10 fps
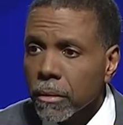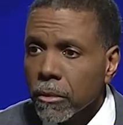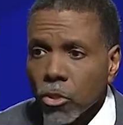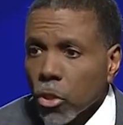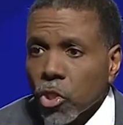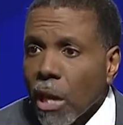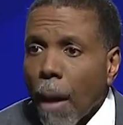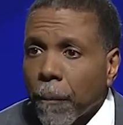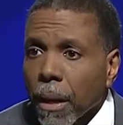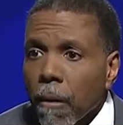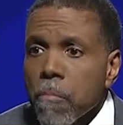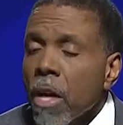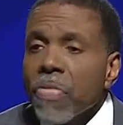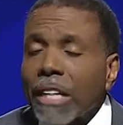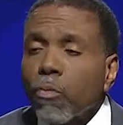So stop it.
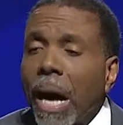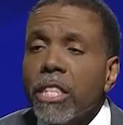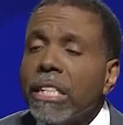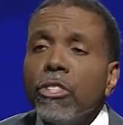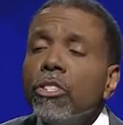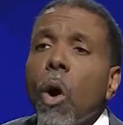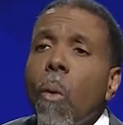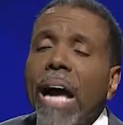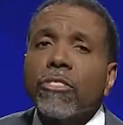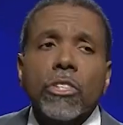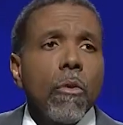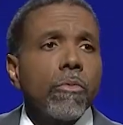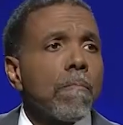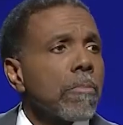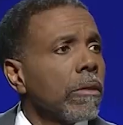That's why, you know why it's so
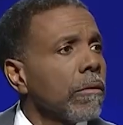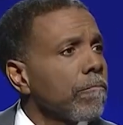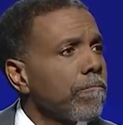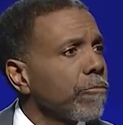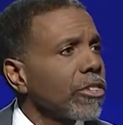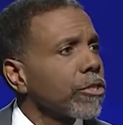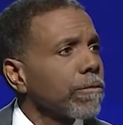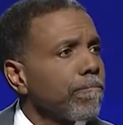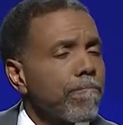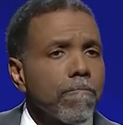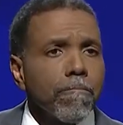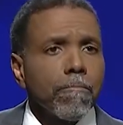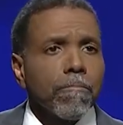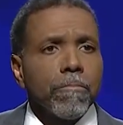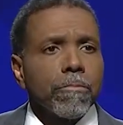just
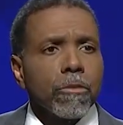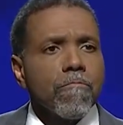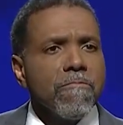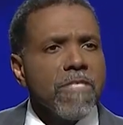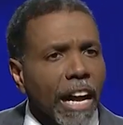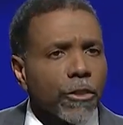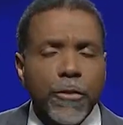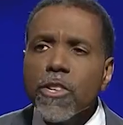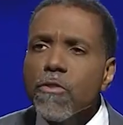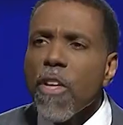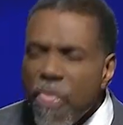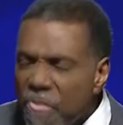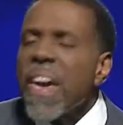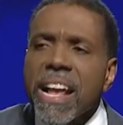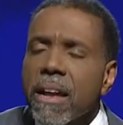nuts for you to
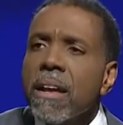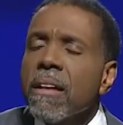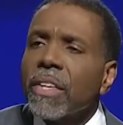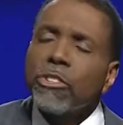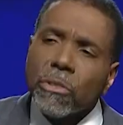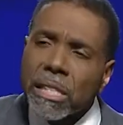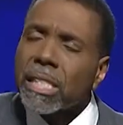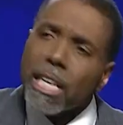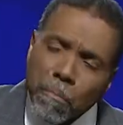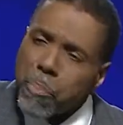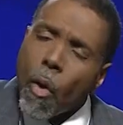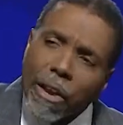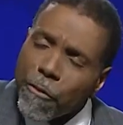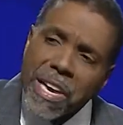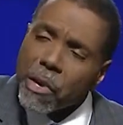think that you can sit and point
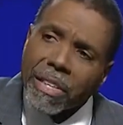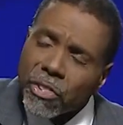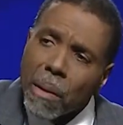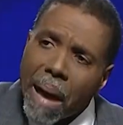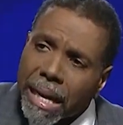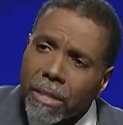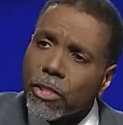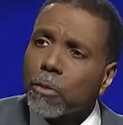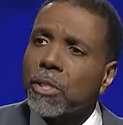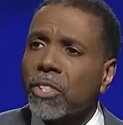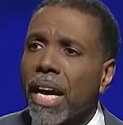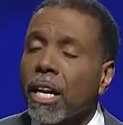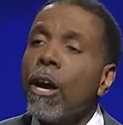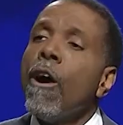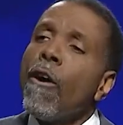a finger at somebody else's mistake?
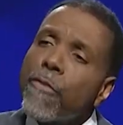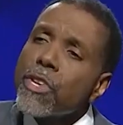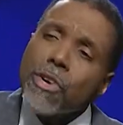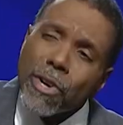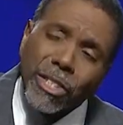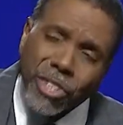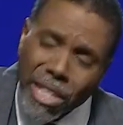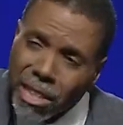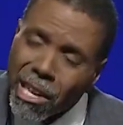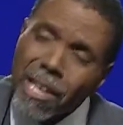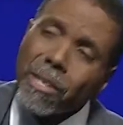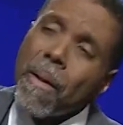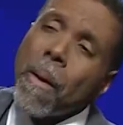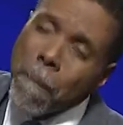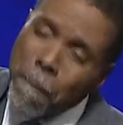For you to sit there and
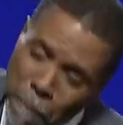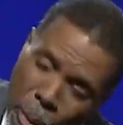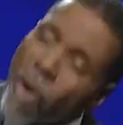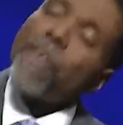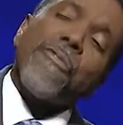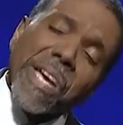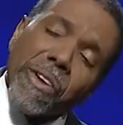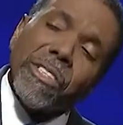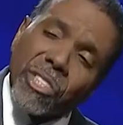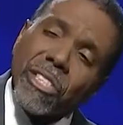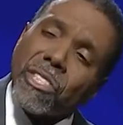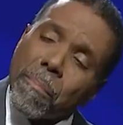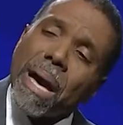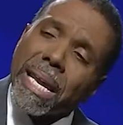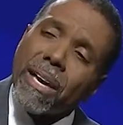point a finger and judge
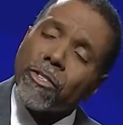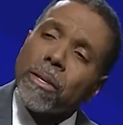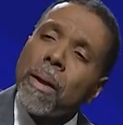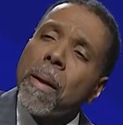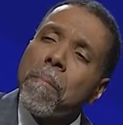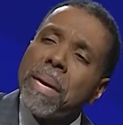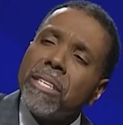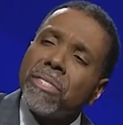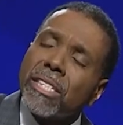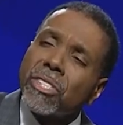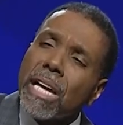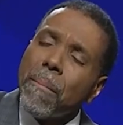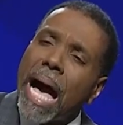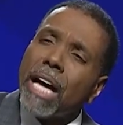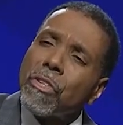somebody else means that
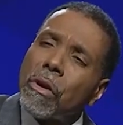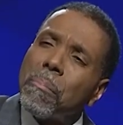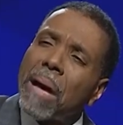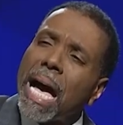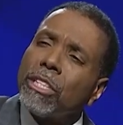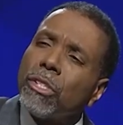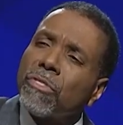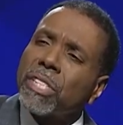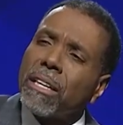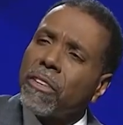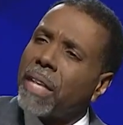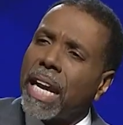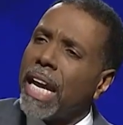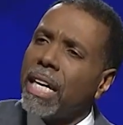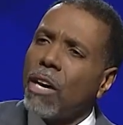somehow in your mind you've settled that
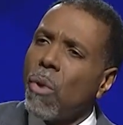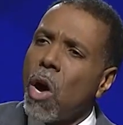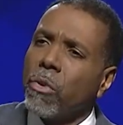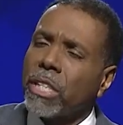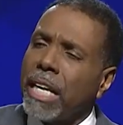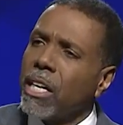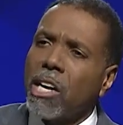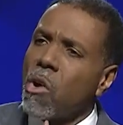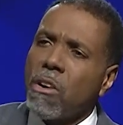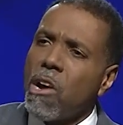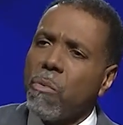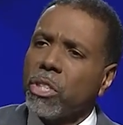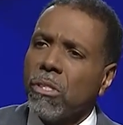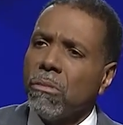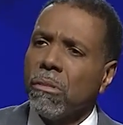ain't nothing wrong with, there ain't nothing going on
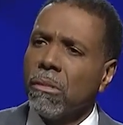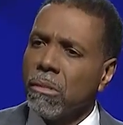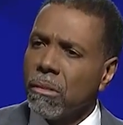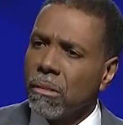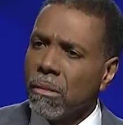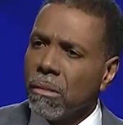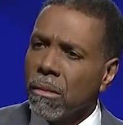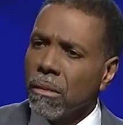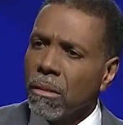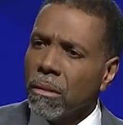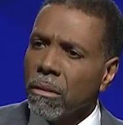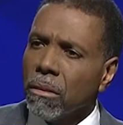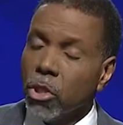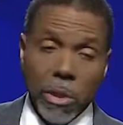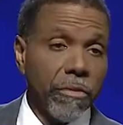with you.
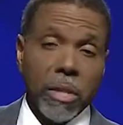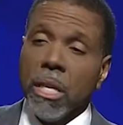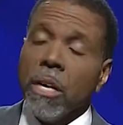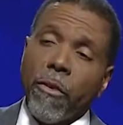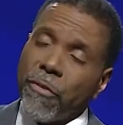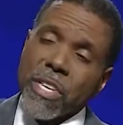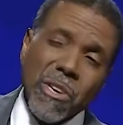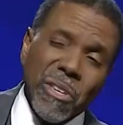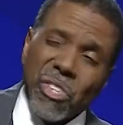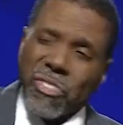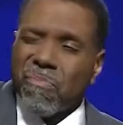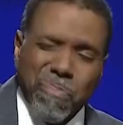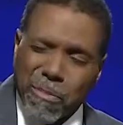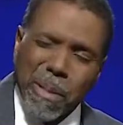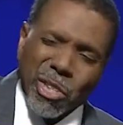You have to, for, for you to
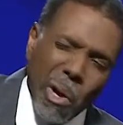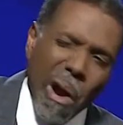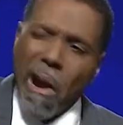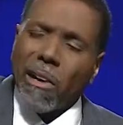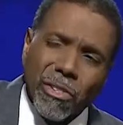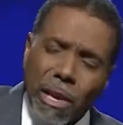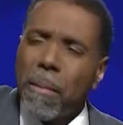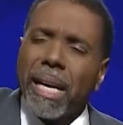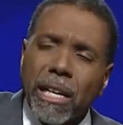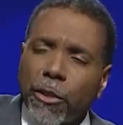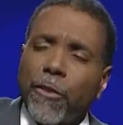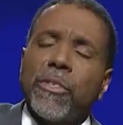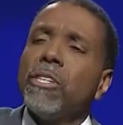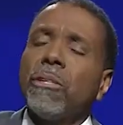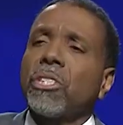be so hard on somebody else, it's for
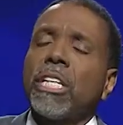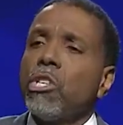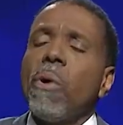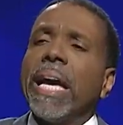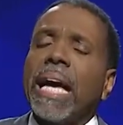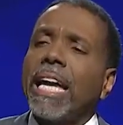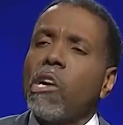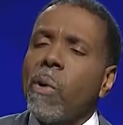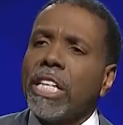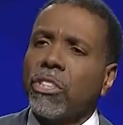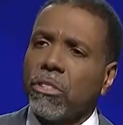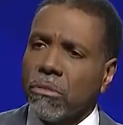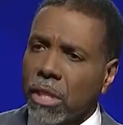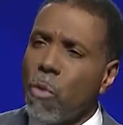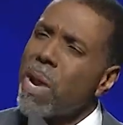you to say you ain't got no
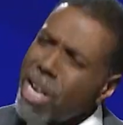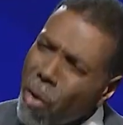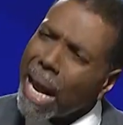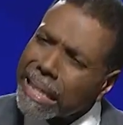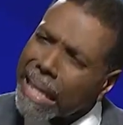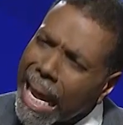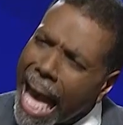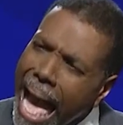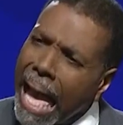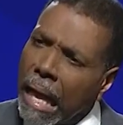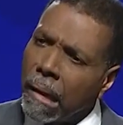issues. And we know that's a lie.